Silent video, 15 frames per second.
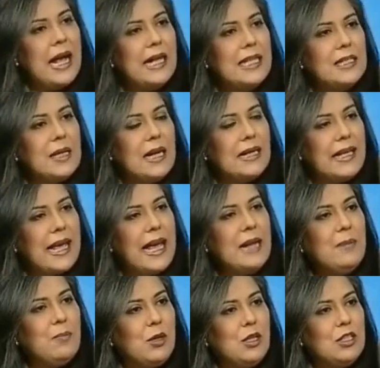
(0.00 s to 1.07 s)
has
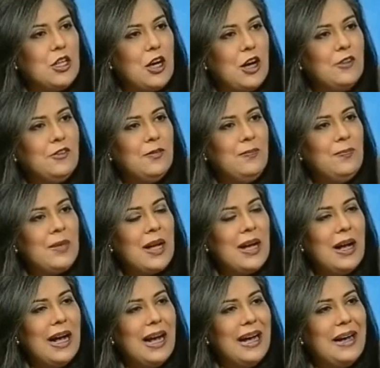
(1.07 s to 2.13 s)
again pulled off
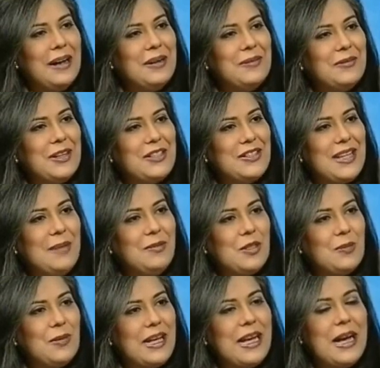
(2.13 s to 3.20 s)
what
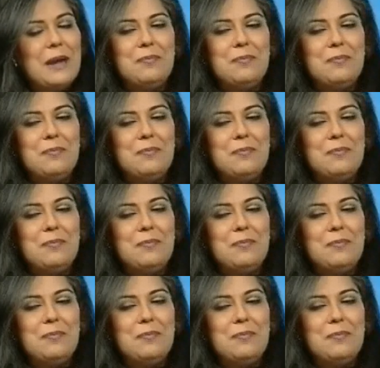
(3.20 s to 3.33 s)
seems to be